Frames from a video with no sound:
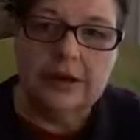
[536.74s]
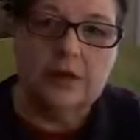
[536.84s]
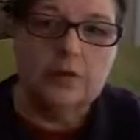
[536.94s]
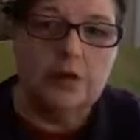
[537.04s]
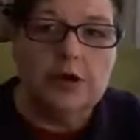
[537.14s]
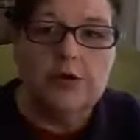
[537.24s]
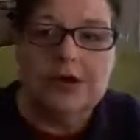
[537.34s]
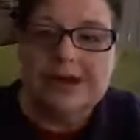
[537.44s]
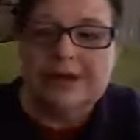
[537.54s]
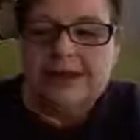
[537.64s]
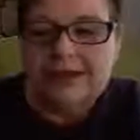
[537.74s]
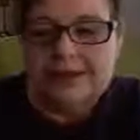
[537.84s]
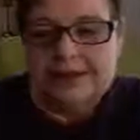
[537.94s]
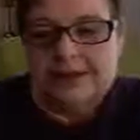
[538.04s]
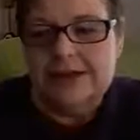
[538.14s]
We couldn't
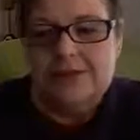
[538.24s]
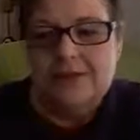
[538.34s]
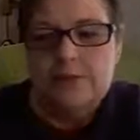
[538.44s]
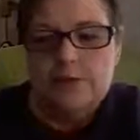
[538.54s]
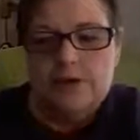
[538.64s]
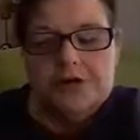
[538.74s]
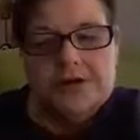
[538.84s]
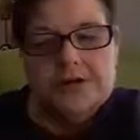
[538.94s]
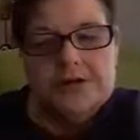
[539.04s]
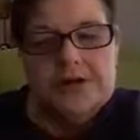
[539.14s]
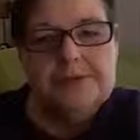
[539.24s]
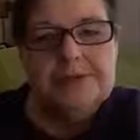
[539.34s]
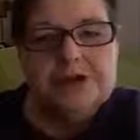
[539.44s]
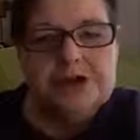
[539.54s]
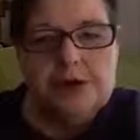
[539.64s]
get the worship team to
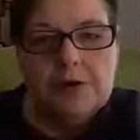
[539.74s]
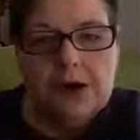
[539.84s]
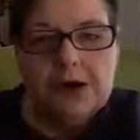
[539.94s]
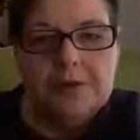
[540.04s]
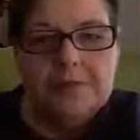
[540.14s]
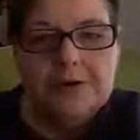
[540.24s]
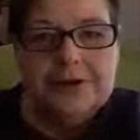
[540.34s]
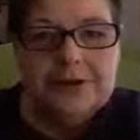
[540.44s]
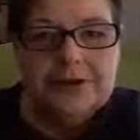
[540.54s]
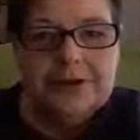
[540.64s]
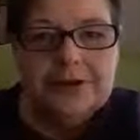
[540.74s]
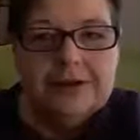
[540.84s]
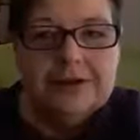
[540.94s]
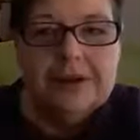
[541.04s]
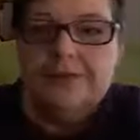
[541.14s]
show up
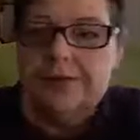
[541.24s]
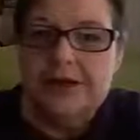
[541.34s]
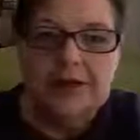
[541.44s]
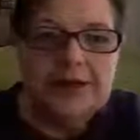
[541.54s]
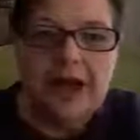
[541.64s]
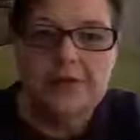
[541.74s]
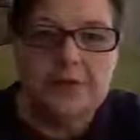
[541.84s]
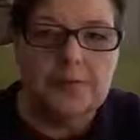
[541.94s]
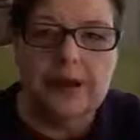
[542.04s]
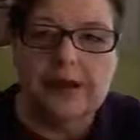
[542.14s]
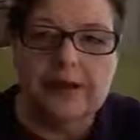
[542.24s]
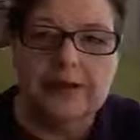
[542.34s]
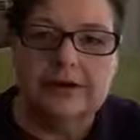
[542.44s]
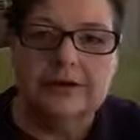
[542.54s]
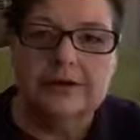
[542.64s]
if we didn't have a plan.